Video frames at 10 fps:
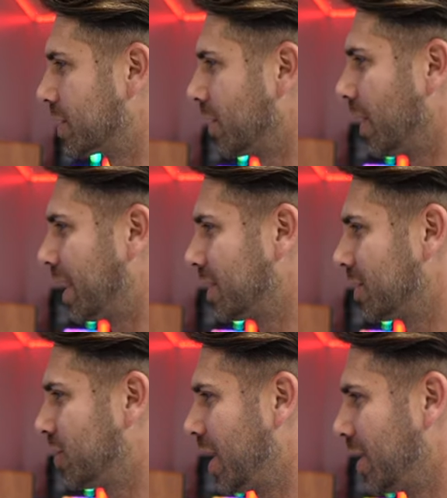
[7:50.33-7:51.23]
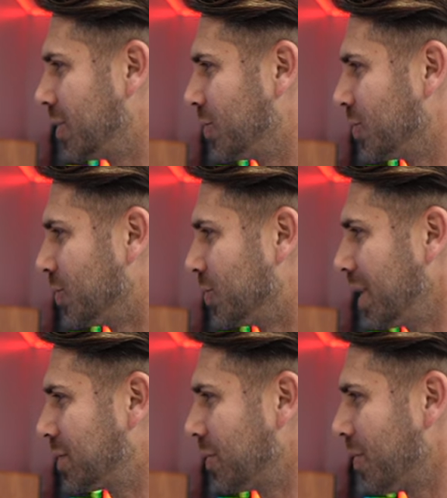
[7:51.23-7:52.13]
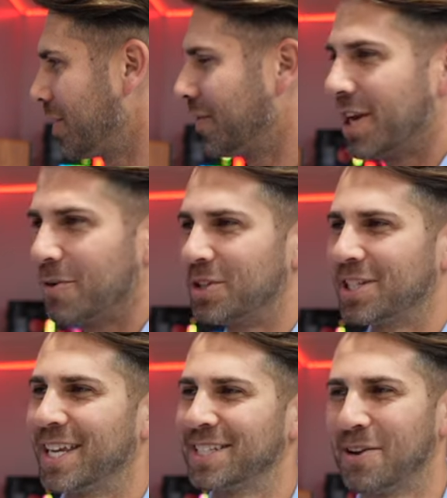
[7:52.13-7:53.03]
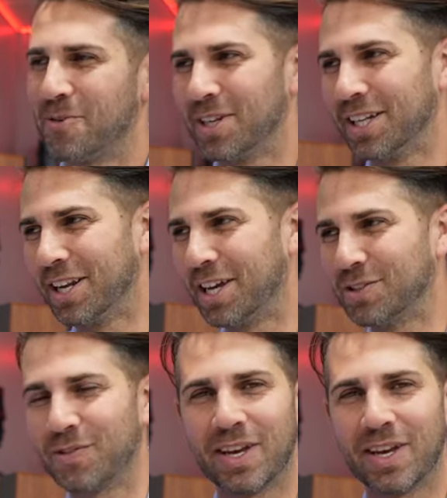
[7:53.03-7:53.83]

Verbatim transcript: So let's change to this one right over here, which has a really nice